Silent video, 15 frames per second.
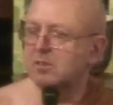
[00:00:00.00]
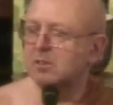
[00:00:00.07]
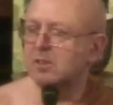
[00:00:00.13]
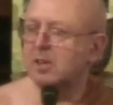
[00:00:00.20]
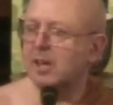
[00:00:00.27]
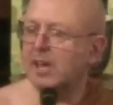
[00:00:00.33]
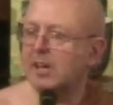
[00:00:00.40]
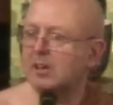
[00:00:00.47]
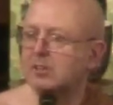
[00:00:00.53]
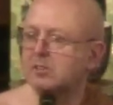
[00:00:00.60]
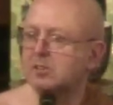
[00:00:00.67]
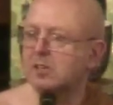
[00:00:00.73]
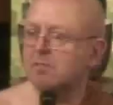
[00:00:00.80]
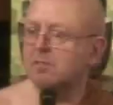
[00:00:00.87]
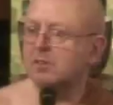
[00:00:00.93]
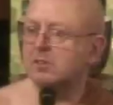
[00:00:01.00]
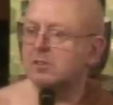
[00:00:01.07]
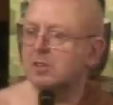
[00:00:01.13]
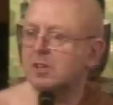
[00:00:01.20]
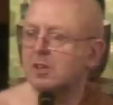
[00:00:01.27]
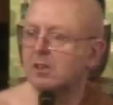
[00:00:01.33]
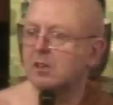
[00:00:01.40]

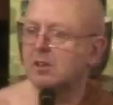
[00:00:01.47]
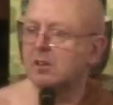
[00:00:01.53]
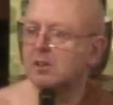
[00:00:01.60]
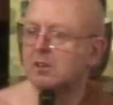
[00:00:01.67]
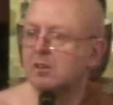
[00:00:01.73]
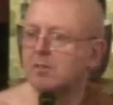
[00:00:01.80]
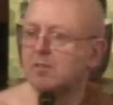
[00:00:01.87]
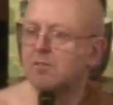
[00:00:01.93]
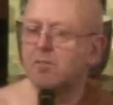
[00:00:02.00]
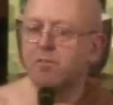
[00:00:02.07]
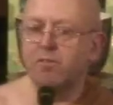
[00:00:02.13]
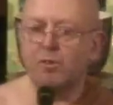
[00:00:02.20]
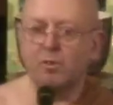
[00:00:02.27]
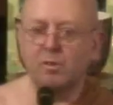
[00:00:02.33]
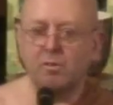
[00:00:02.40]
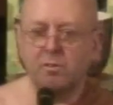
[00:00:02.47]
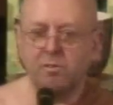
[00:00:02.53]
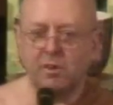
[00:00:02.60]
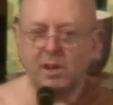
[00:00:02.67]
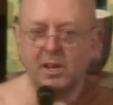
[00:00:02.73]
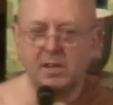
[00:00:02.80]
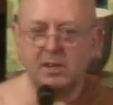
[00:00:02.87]
negativity,
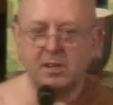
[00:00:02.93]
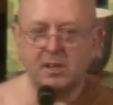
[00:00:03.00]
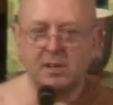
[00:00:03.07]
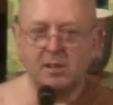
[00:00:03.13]
fault-finding.